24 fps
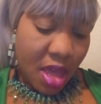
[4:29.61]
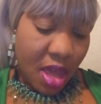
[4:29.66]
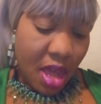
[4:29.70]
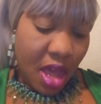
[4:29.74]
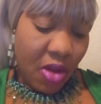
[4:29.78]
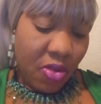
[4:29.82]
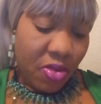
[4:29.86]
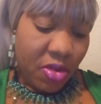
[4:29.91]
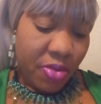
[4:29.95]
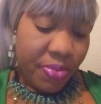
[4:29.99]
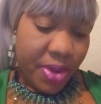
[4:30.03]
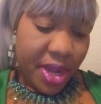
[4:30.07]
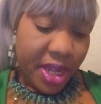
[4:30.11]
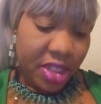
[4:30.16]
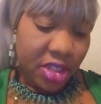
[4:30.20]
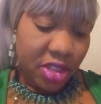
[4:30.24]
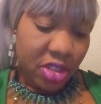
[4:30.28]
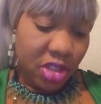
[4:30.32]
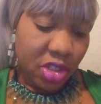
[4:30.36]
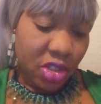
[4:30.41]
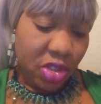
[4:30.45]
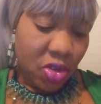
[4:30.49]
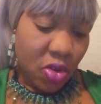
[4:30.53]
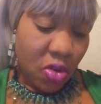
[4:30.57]
I would buy
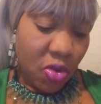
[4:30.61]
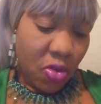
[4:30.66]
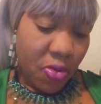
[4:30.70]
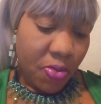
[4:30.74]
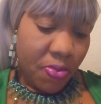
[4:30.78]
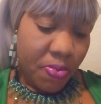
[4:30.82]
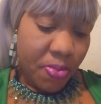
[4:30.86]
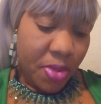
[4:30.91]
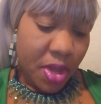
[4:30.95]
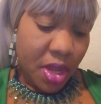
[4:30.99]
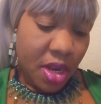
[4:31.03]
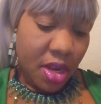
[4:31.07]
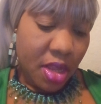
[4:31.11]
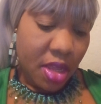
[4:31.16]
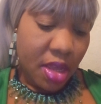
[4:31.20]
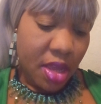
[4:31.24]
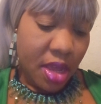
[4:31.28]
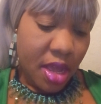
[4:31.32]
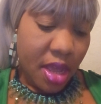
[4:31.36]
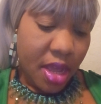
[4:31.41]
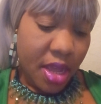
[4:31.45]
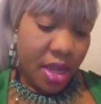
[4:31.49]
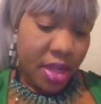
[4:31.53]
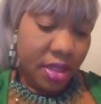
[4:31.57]
so many
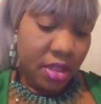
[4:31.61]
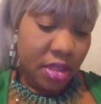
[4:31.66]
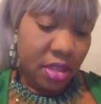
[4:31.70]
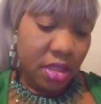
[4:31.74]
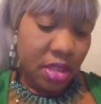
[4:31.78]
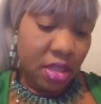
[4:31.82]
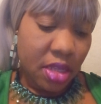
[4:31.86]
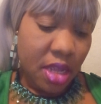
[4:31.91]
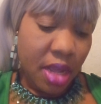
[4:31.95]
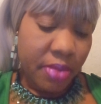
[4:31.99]
guys.